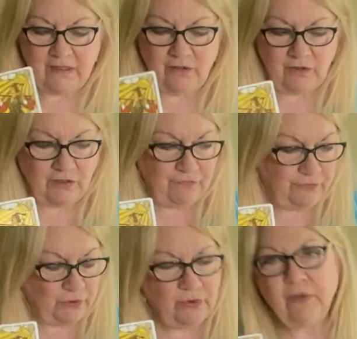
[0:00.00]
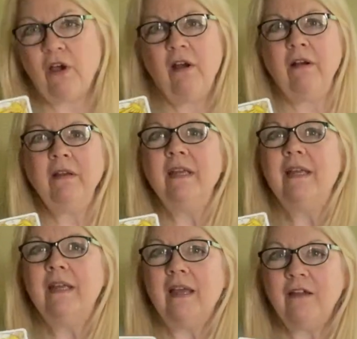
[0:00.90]
Here's the Fool card.
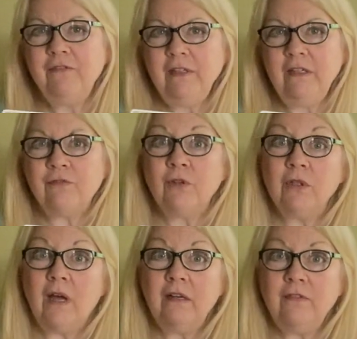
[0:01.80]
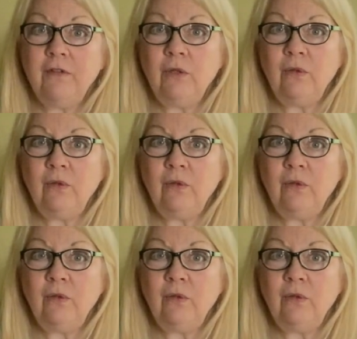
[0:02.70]
I feel like for a lot of you,